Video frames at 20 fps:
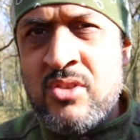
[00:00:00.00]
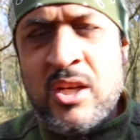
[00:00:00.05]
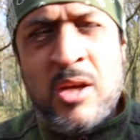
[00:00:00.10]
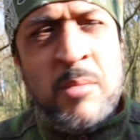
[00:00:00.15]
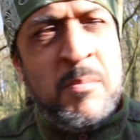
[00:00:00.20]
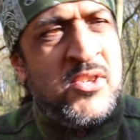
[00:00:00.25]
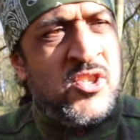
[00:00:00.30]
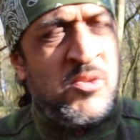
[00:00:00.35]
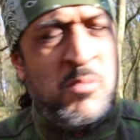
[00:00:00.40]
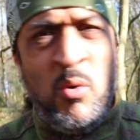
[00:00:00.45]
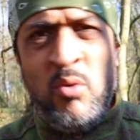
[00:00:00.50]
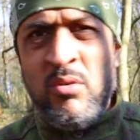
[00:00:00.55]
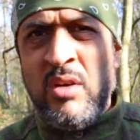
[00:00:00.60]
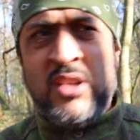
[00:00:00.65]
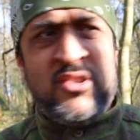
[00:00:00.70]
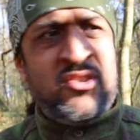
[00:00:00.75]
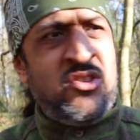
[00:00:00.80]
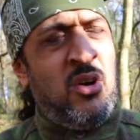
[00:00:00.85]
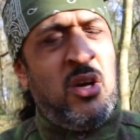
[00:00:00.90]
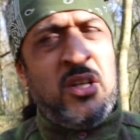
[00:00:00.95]
It could be small,
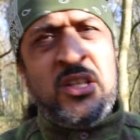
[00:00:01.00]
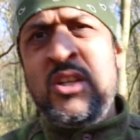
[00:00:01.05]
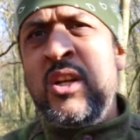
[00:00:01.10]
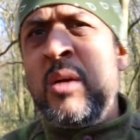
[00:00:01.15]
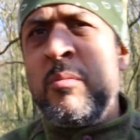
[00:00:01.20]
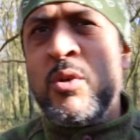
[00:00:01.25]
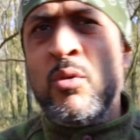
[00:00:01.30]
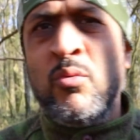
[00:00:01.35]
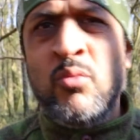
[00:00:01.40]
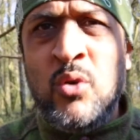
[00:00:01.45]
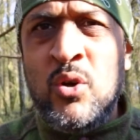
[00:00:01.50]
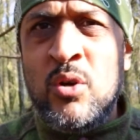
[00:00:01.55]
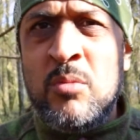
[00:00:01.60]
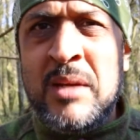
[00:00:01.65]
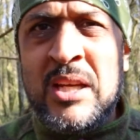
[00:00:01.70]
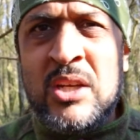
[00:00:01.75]
like tidying up your room.